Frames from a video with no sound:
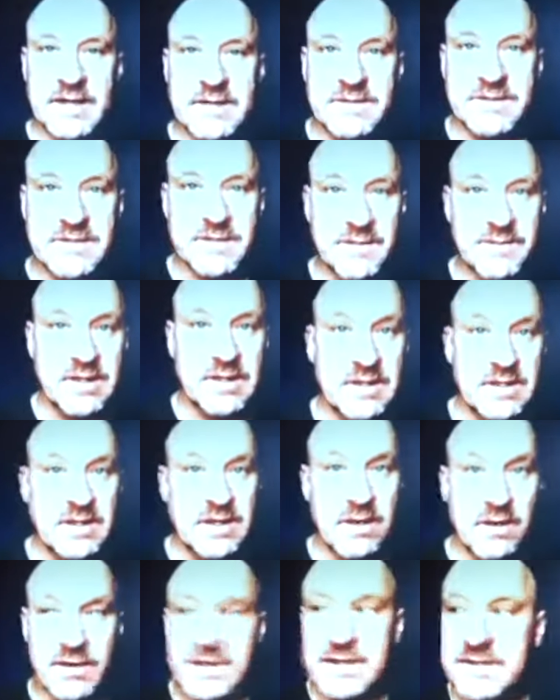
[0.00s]
something that, you know,
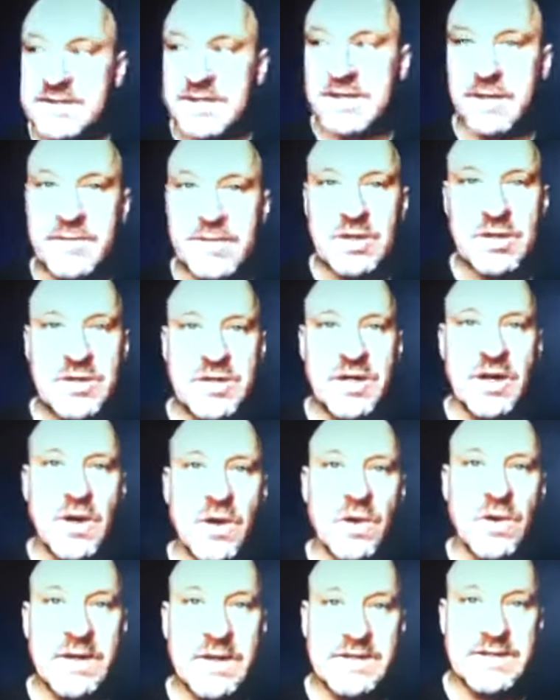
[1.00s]
you stub your toe
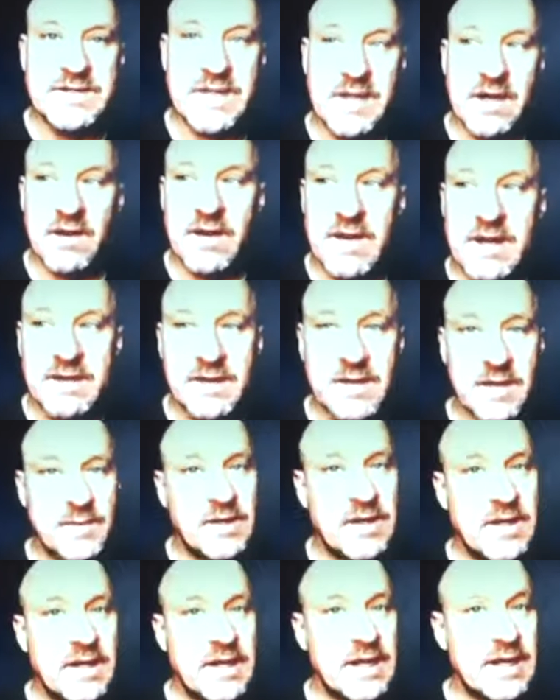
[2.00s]
and you say, all right, come on,
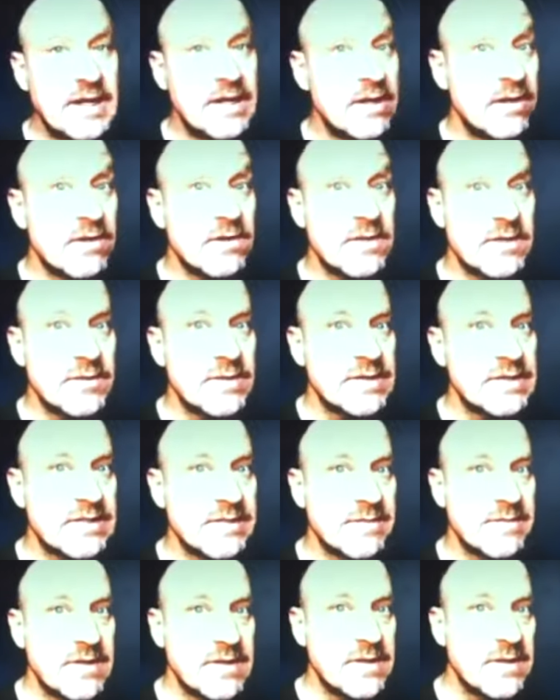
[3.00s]
Andy, you're doing
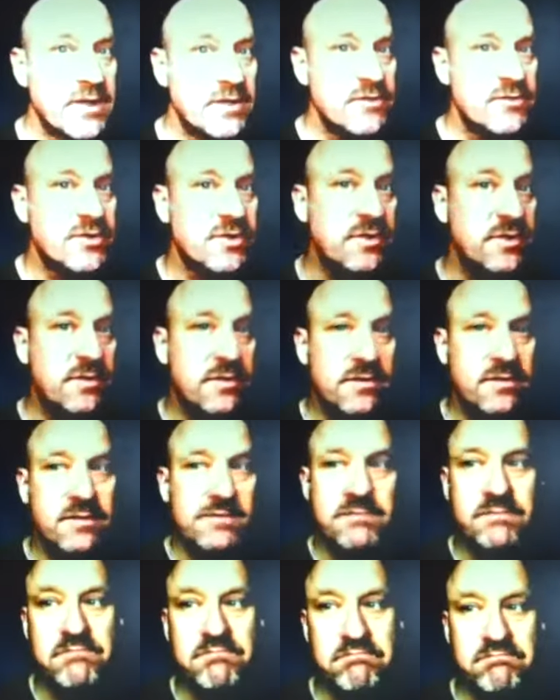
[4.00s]
something that you shouldn't
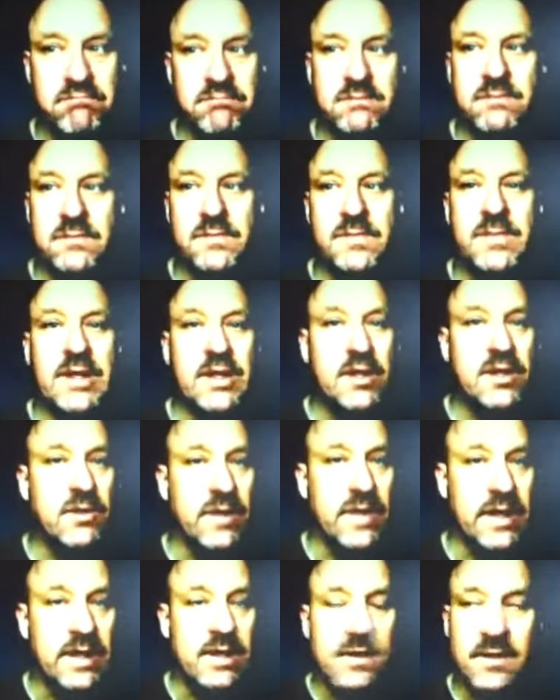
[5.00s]
be doing,
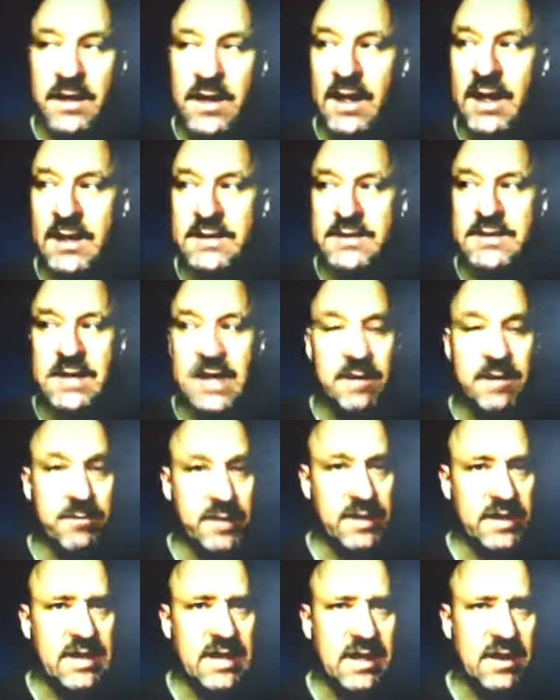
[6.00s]
yes, and but
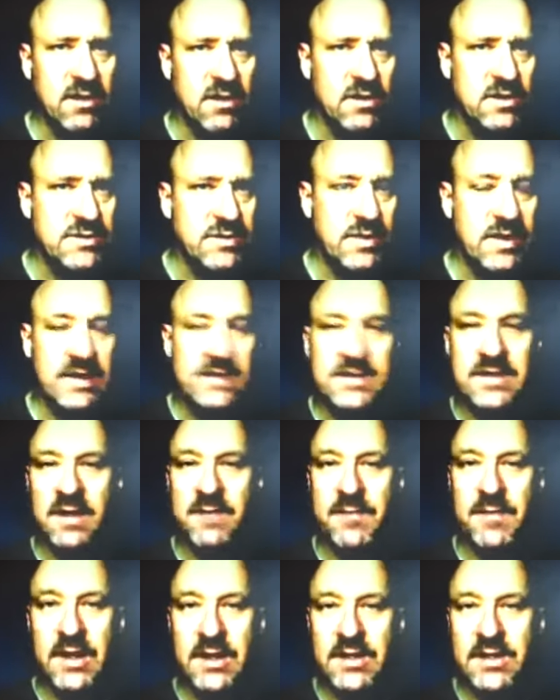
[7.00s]
that hurts when I stub
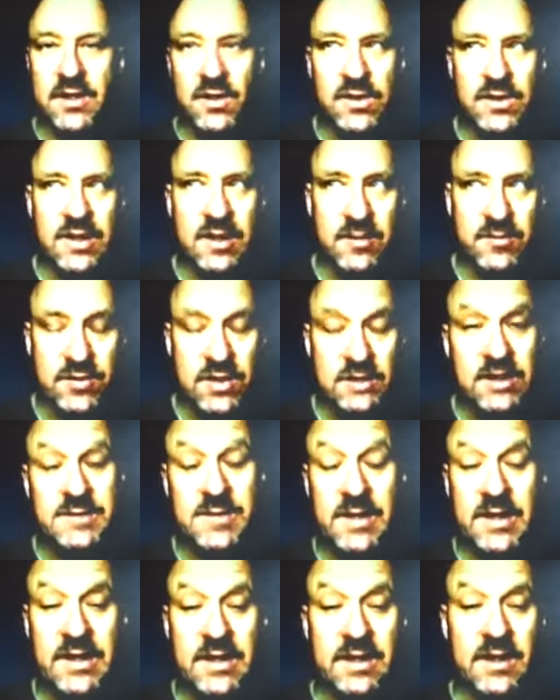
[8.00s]
my toe and that draws my
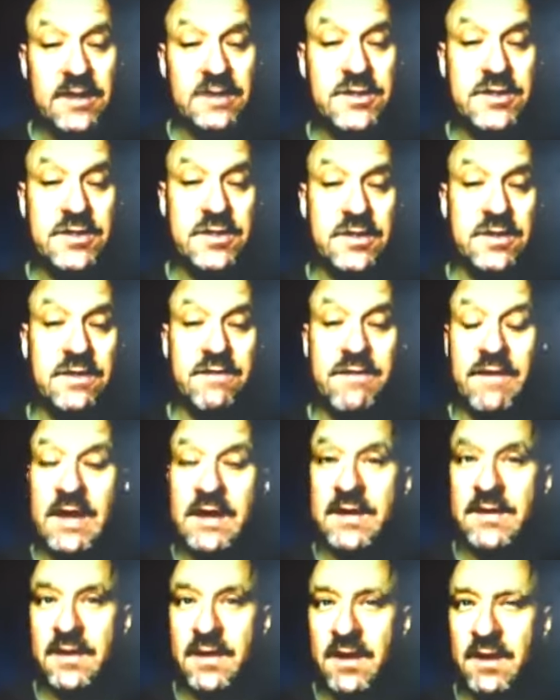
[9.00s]
attention to the fact
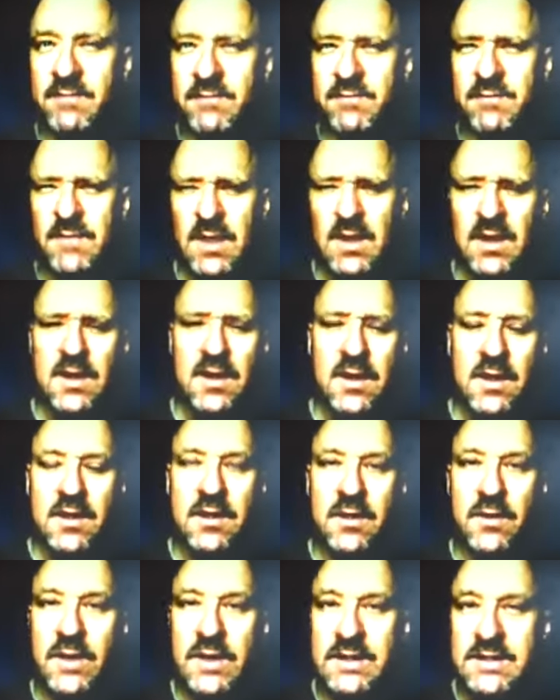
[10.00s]
that I'm
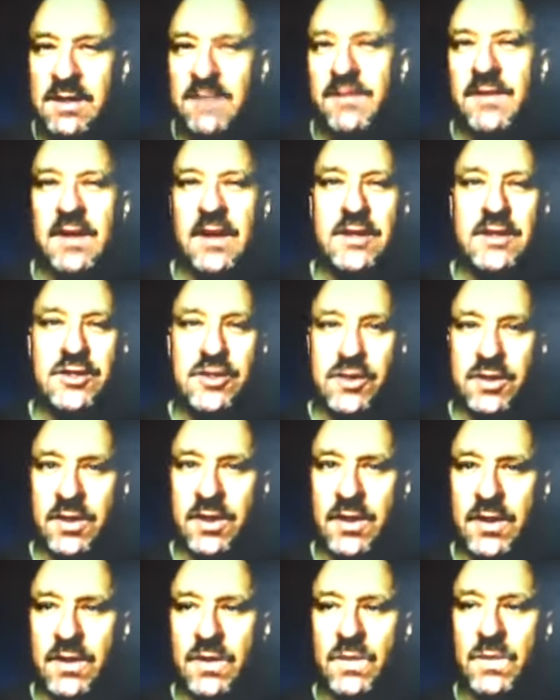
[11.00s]
doing something I shouldn't
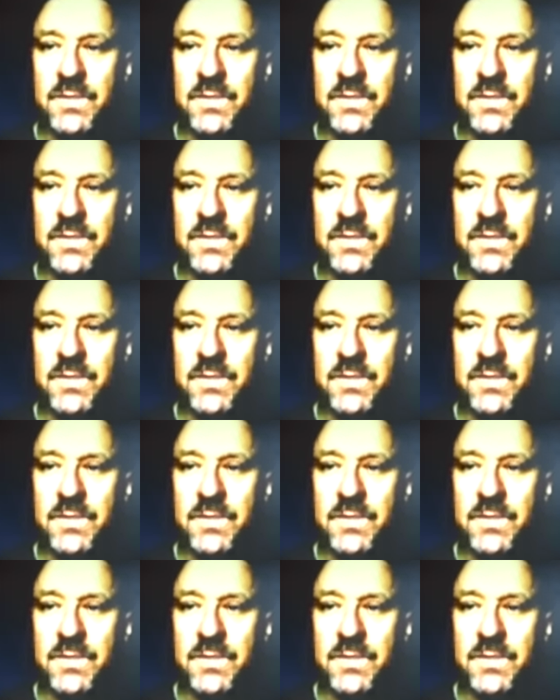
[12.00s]
do.